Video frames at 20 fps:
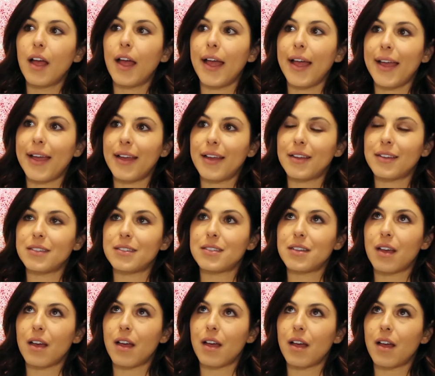And
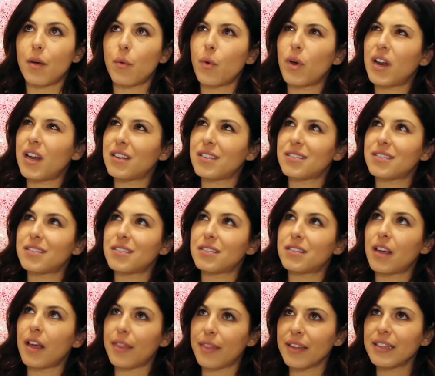what else?
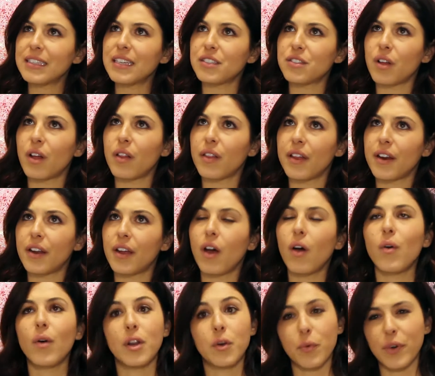I think that's all that
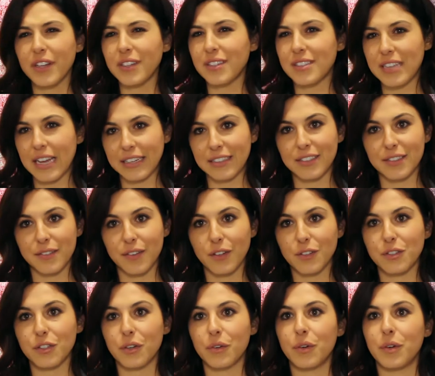and Real Detective
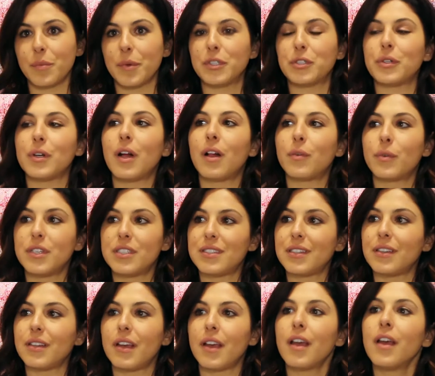also in Montreal
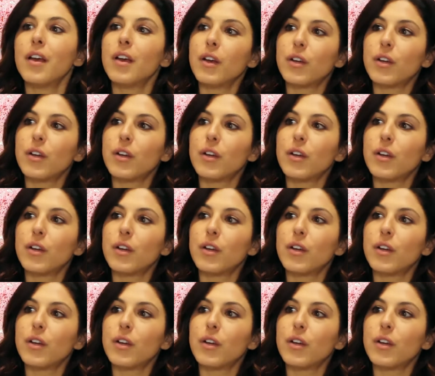recently.